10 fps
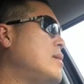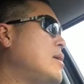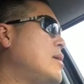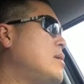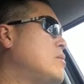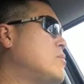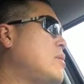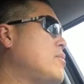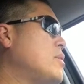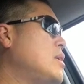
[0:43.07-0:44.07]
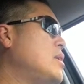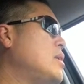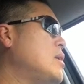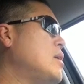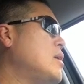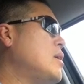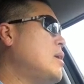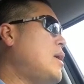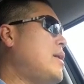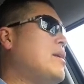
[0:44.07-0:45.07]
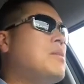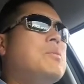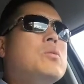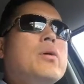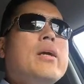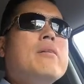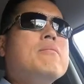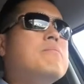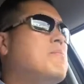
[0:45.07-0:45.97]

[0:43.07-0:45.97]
roughly, I think it's between